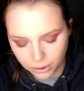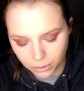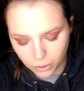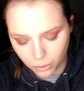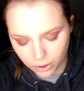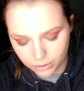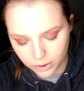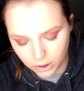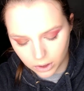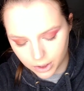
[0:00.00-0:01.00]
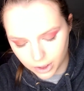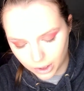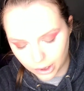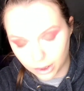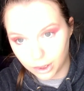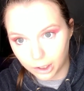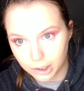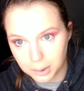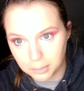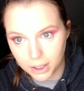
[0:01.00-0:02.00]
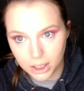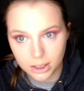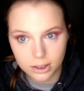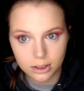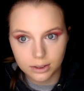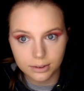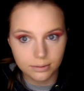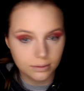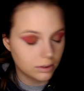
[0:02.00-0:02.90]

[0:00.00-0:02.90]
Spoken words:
you record for longer than 30 minutes.